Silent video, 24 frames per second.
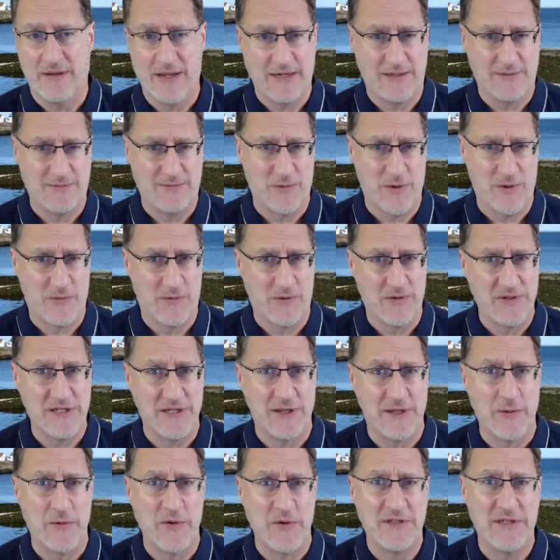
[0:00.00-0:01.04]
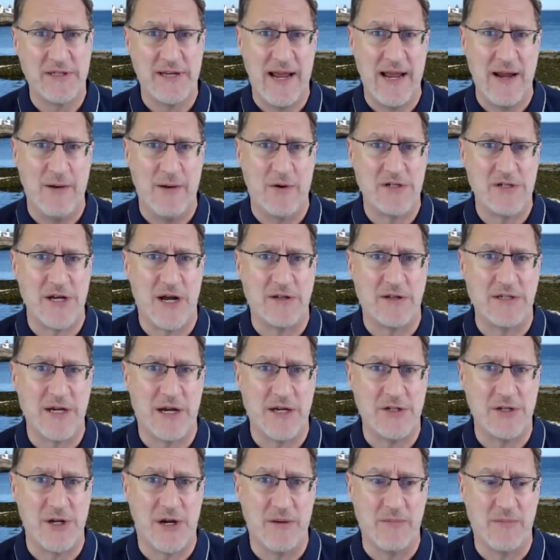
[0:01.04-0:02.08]
like what we're dealing with today, which I'll
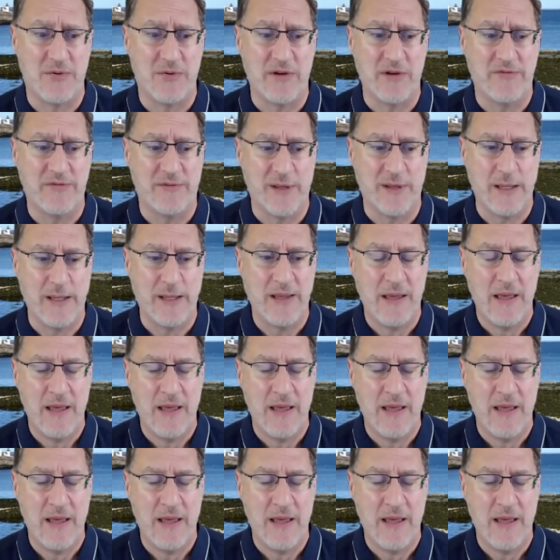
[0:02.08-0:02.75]
touch on briefly.